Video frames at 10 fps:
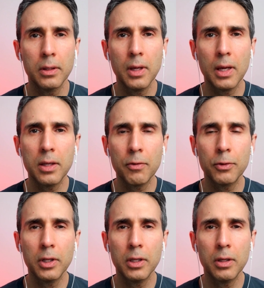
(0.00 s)
Yeah,
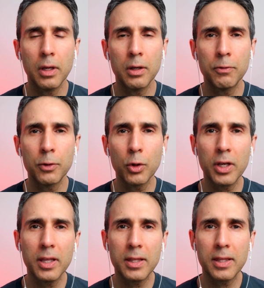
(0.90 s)
definitely. And if you look
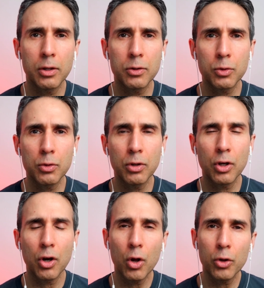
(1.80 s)
at sort of the
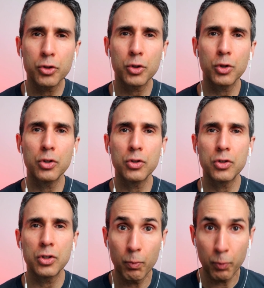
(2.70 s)

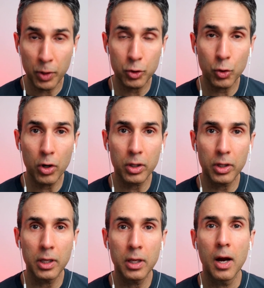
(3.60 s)
cultures
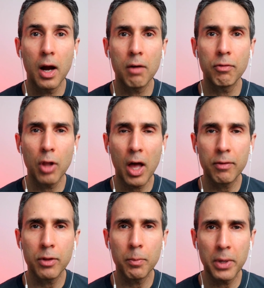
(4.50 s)
historically of a lot
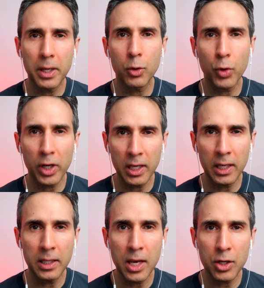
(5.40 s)
of the big
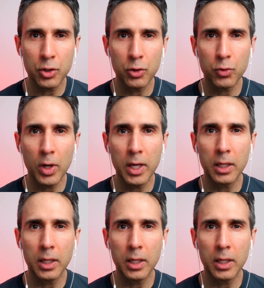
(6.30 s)
cricketing nations, right?